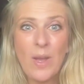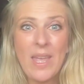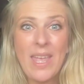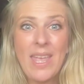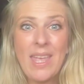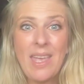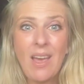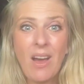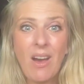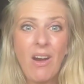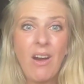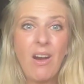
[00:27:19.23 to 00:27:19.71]

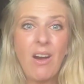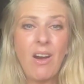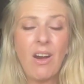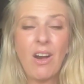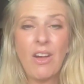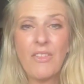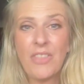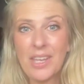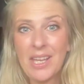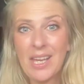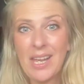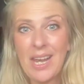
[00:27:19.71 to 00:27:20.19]
We
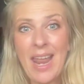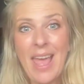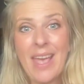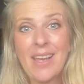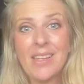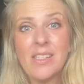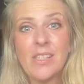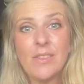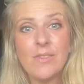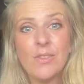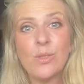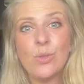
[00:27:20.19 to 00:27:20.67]
are the
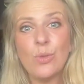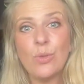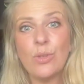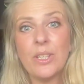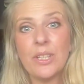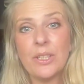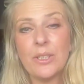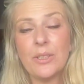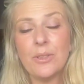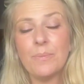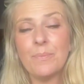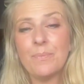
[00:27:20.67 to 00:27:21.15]
collective
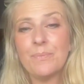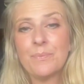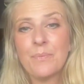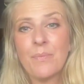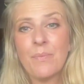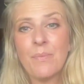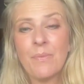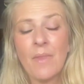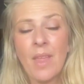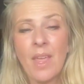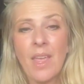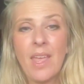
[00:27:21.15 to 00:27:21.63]
soil
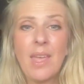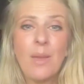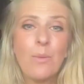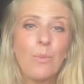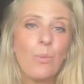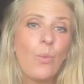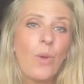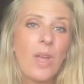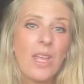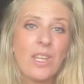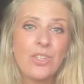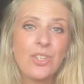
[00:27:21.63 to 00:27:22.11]

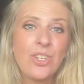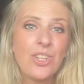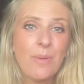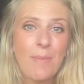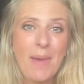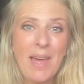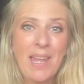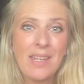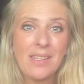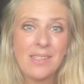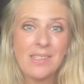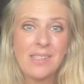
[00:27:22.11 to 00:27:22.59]
in which
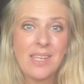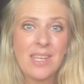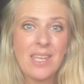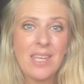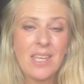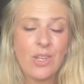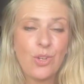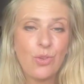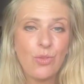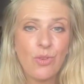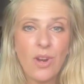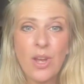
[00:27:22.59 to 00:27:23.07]

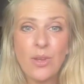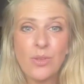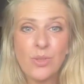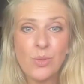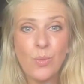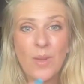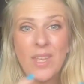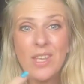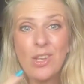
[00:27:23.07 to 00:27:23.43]
humanity grows.